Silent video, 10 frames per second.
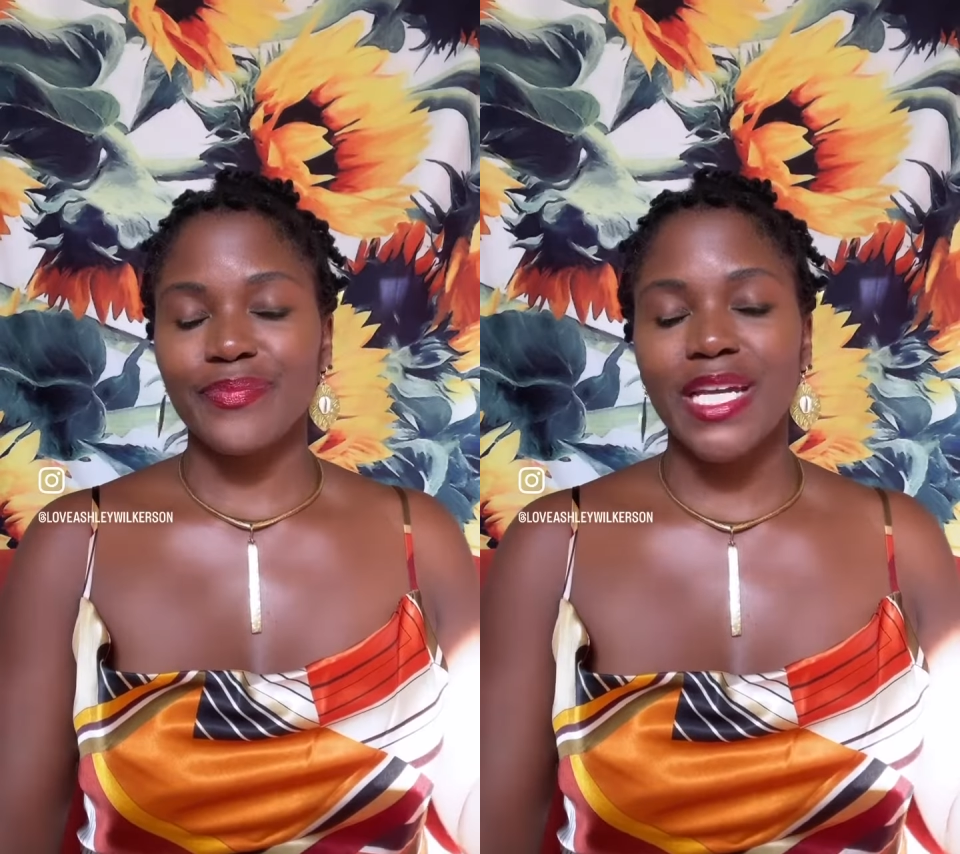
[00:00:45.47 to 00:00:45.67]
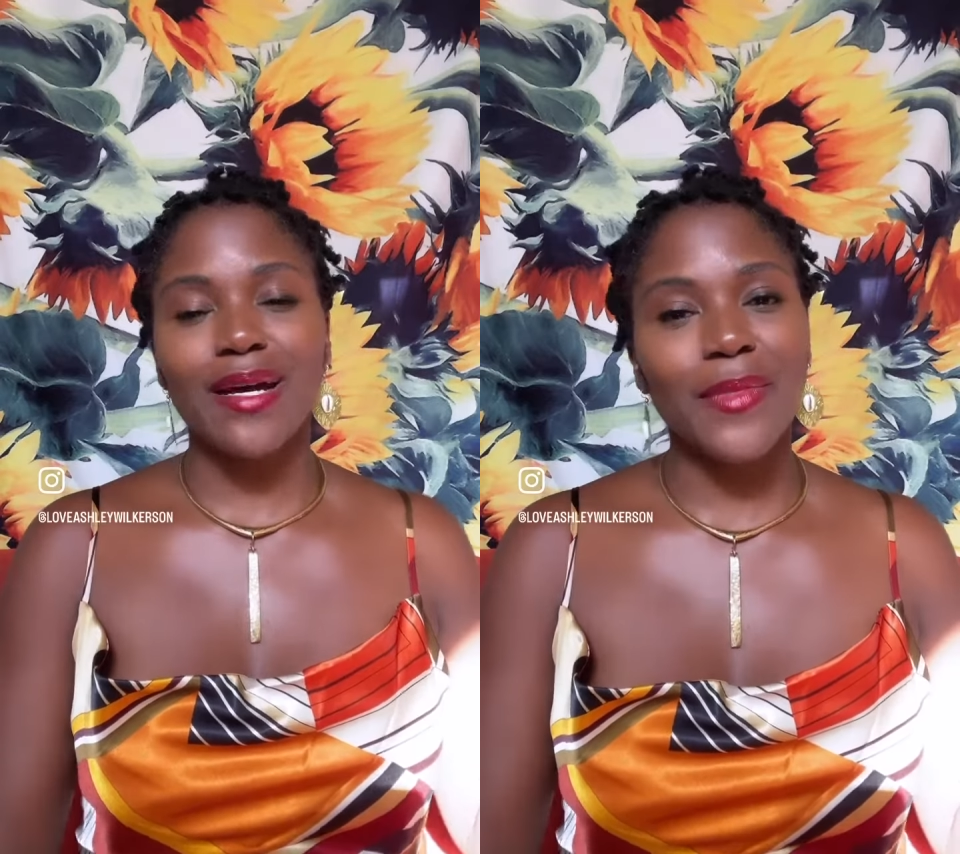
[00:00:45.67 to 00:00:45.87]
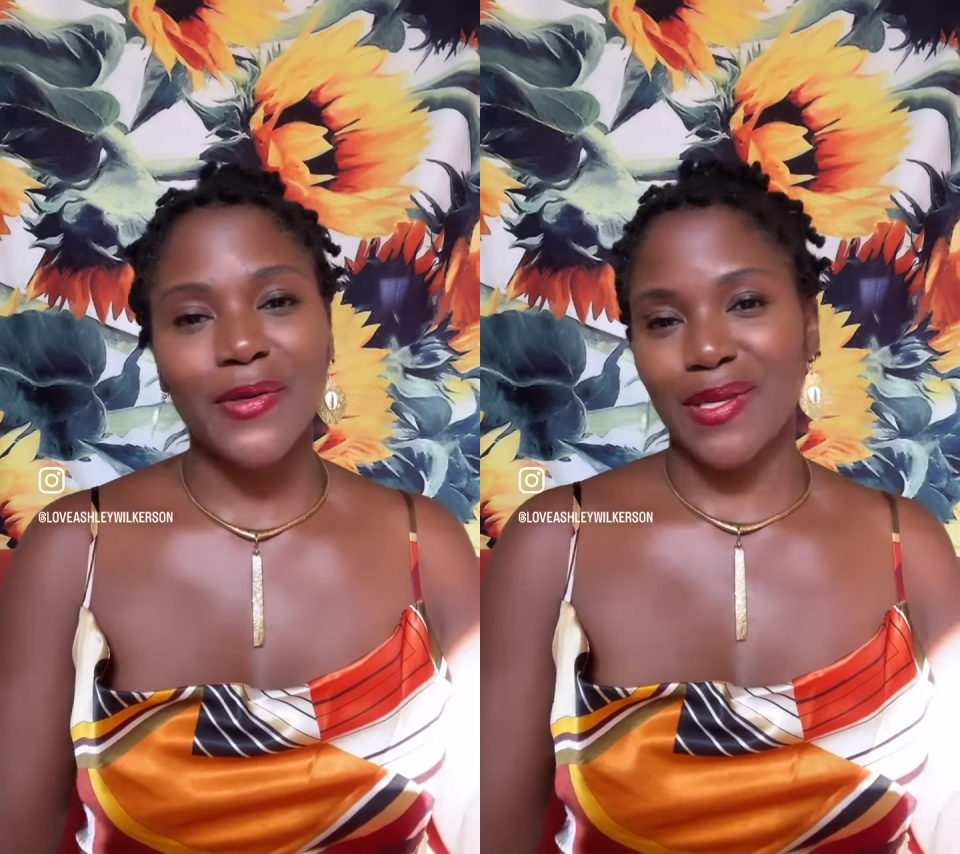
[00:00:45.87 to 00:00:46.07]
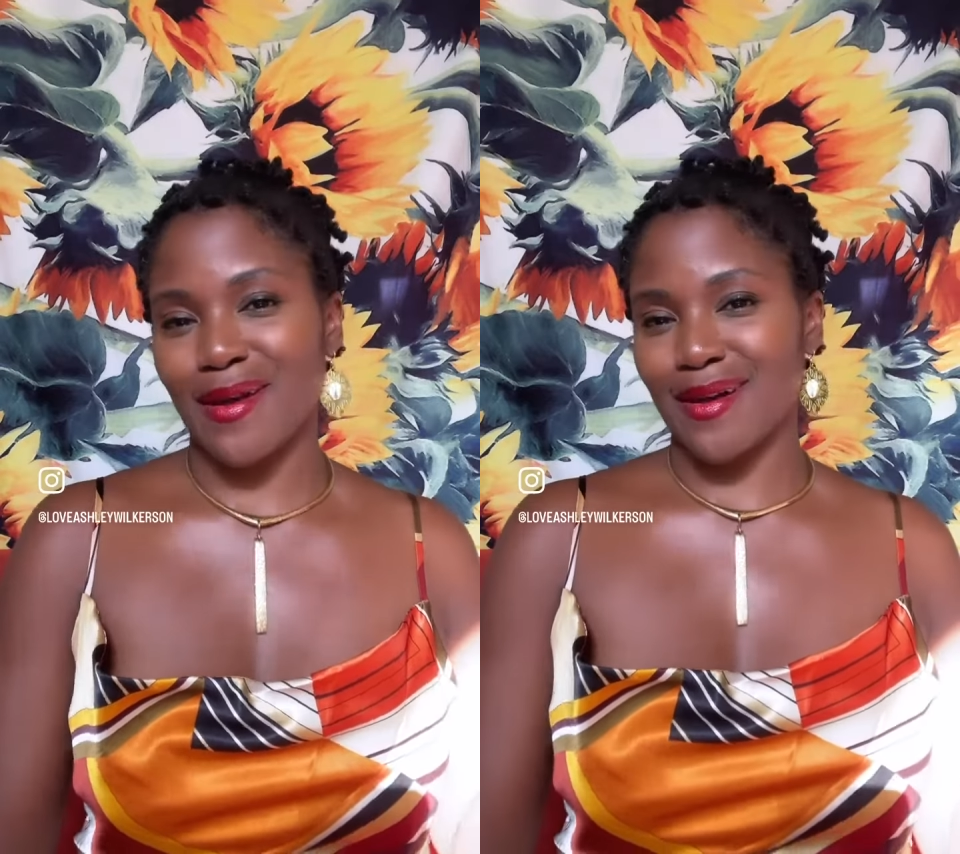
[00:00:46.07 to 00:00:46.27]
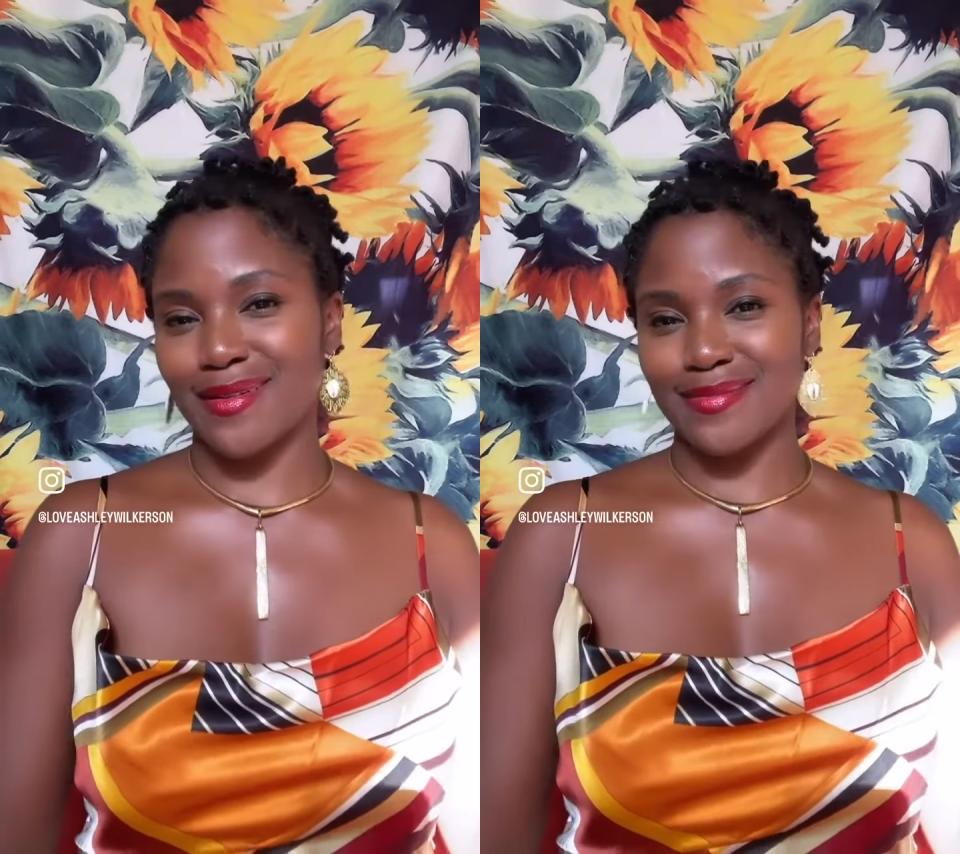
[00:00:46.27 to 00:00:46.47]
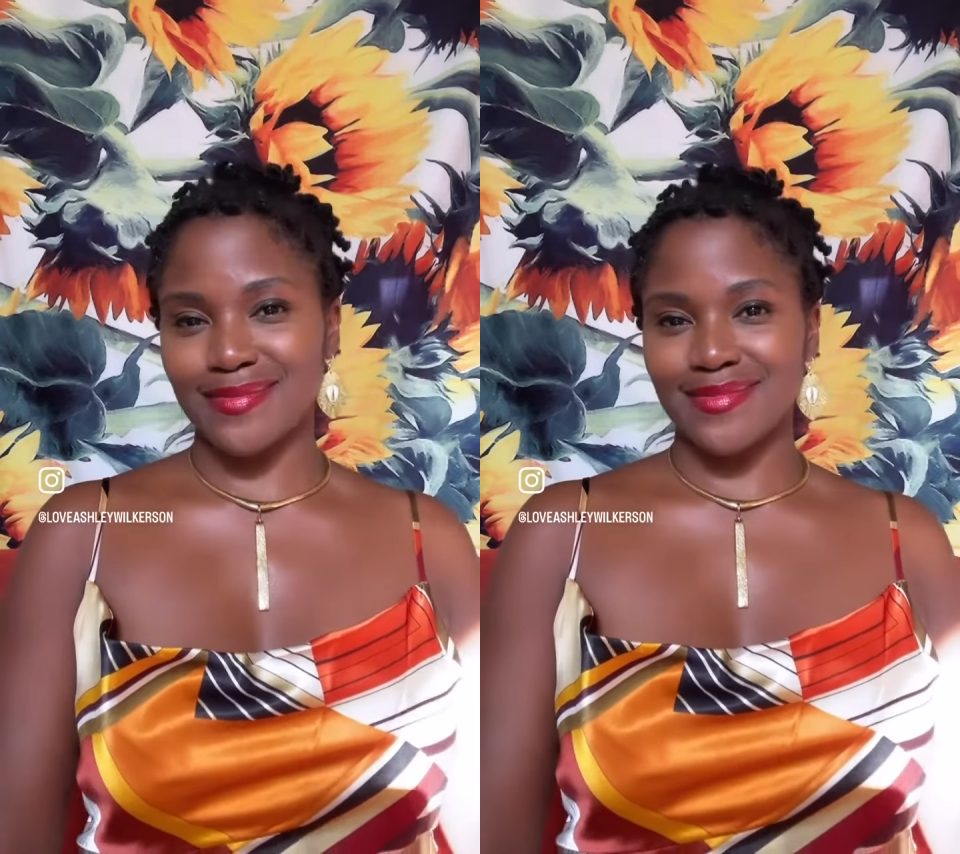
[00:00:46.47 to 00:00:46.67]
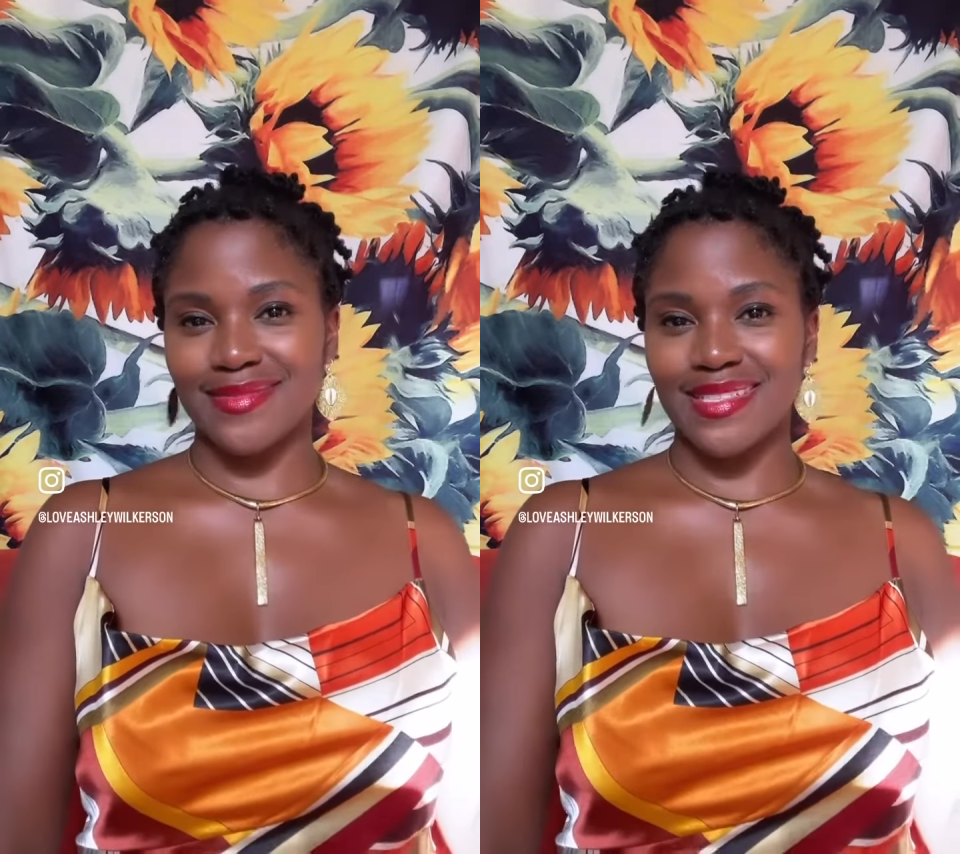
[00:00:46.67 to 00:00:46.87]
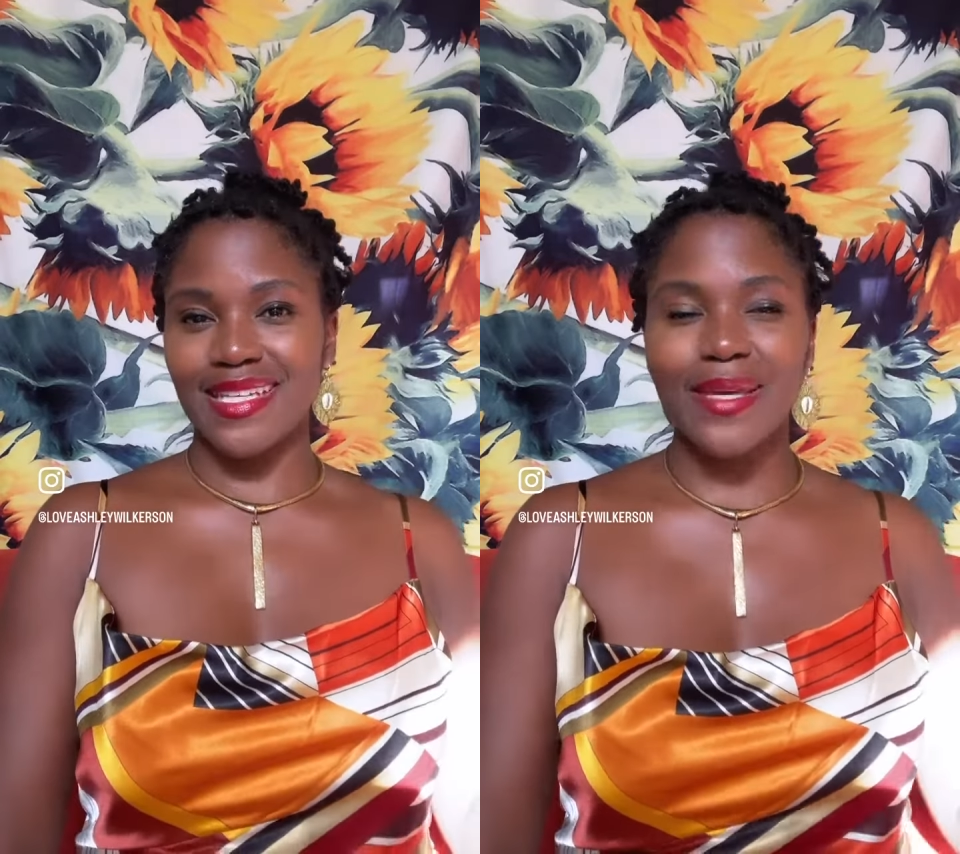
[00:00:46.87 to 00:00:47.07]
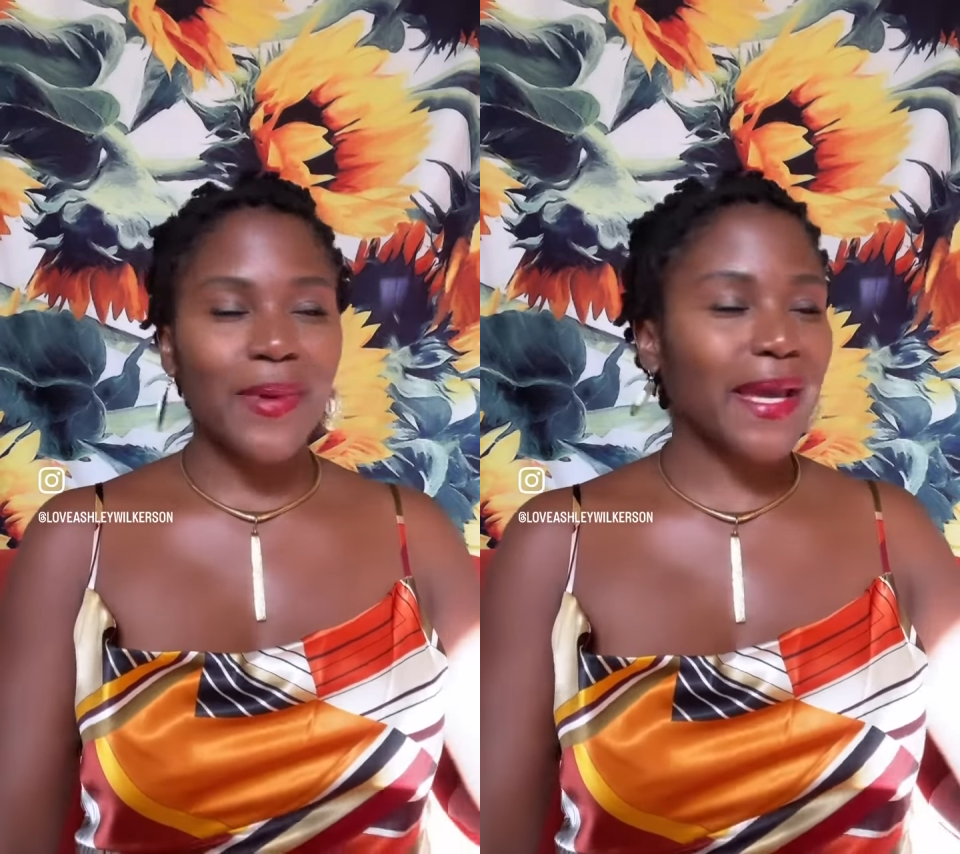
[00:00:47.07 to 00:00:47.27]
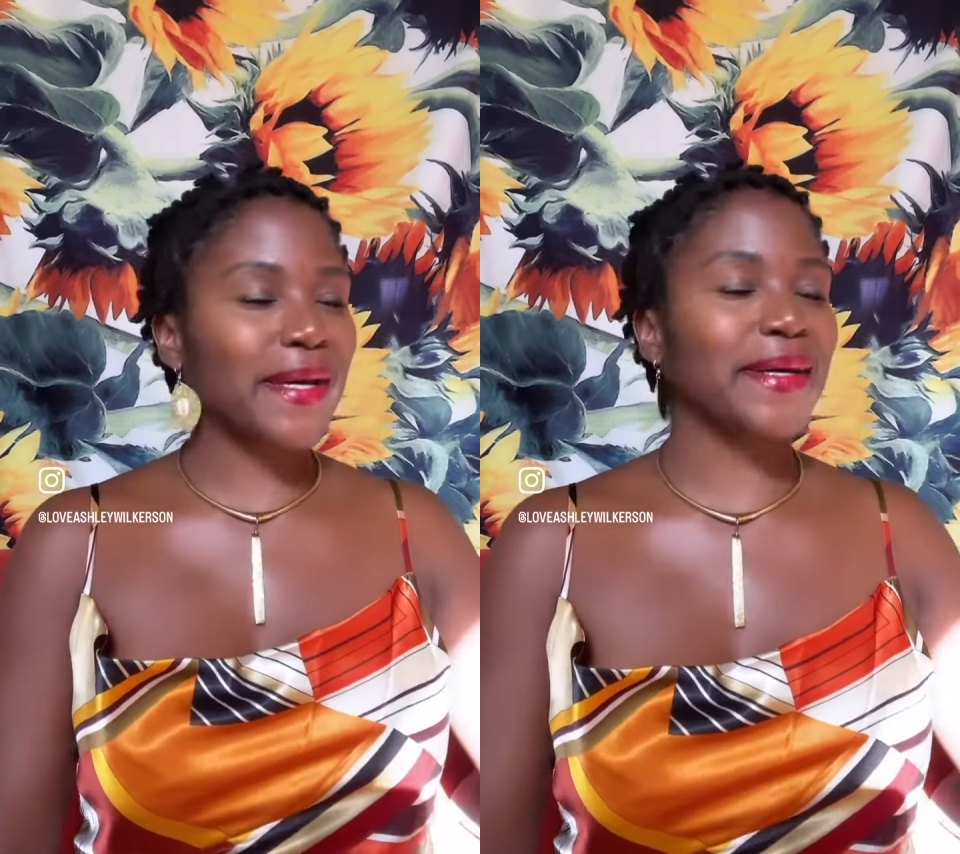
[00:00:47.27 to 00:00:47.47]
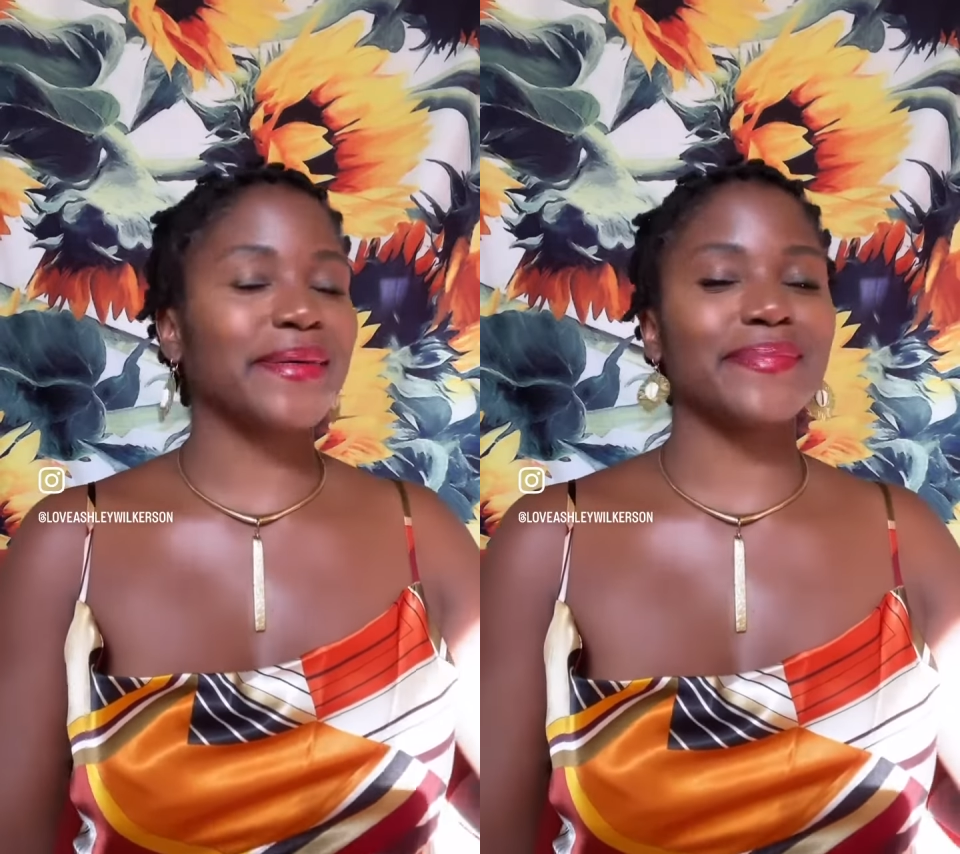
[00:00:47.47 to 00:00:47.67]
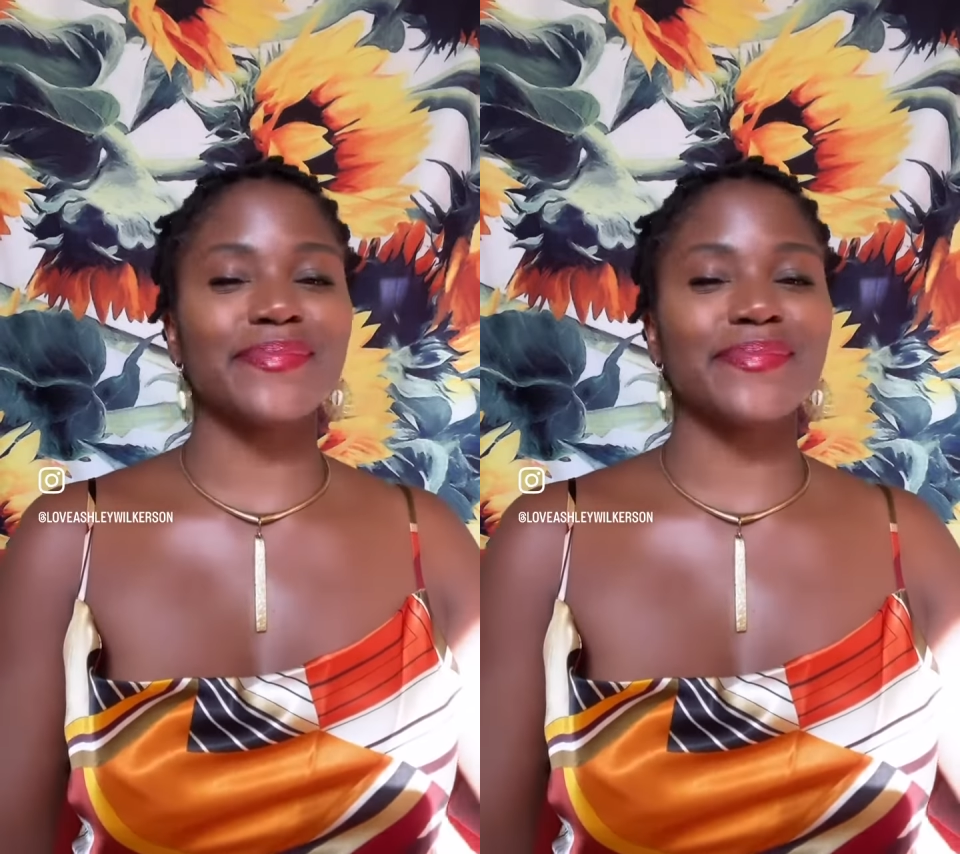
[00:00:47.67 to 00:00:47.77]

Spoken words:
come on, y'all. Get back up.